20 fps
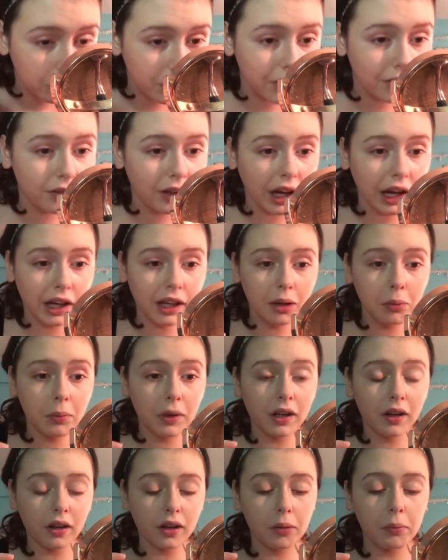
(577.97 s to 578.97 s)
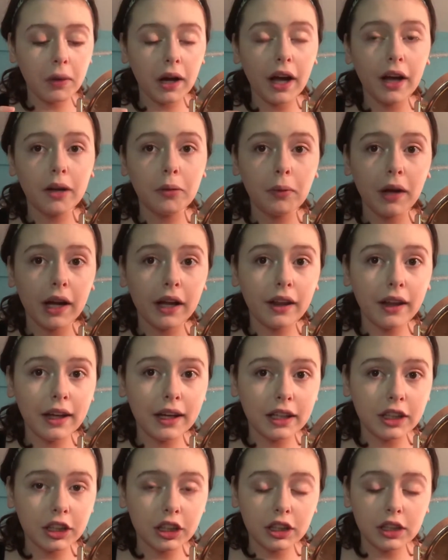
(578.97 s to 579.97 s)
A tiny bit on the bottom
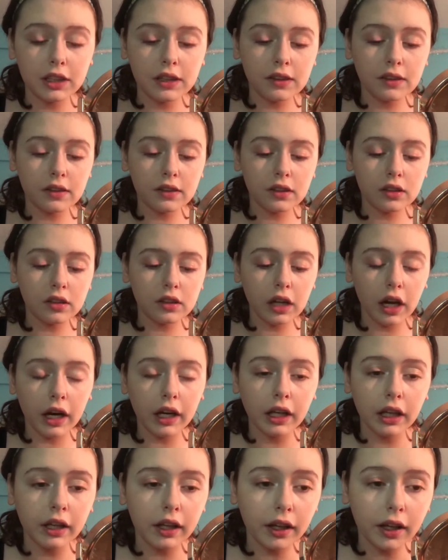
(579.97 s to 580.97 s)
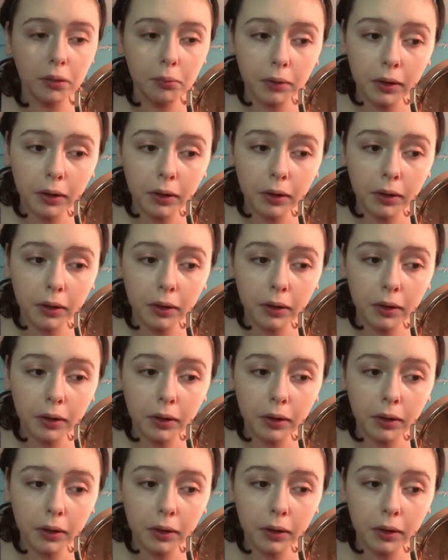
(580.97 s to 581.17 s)
eyelashes, tiny, tiny